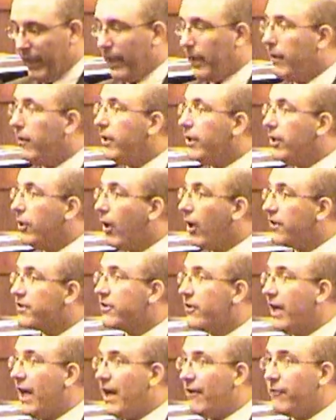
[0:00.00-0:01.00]
And we
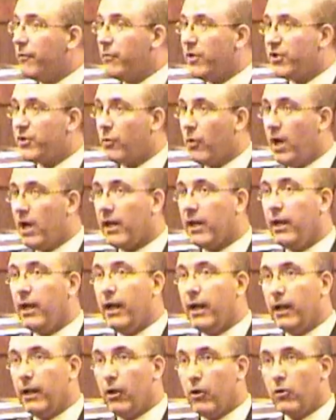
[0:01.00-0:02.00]
also have in
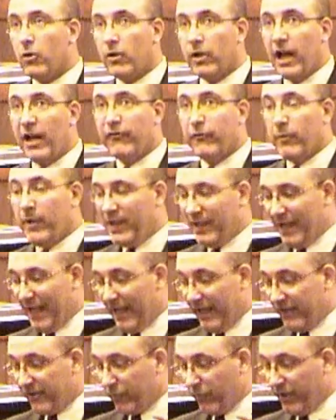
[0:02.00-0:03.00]
Mishawaka a local
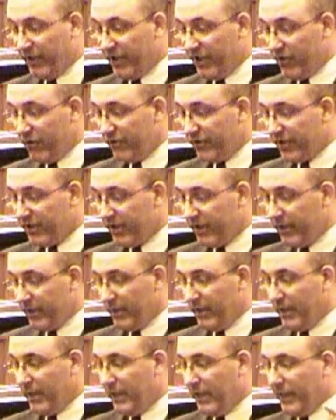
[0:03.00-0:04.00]
government that is reduced
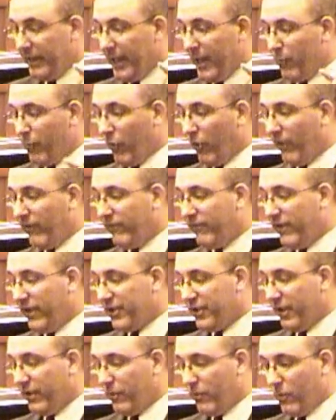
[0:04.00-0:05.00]
yet more
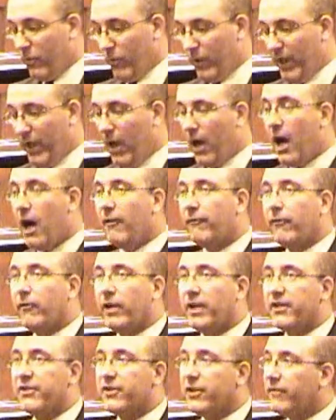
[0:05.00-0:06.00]
efficient while
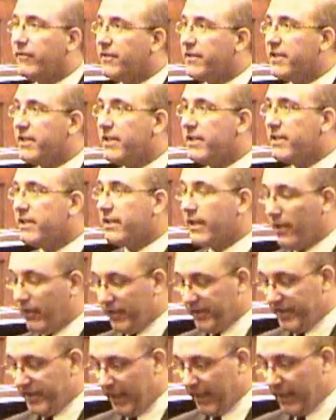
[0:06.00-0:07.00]
offering services that are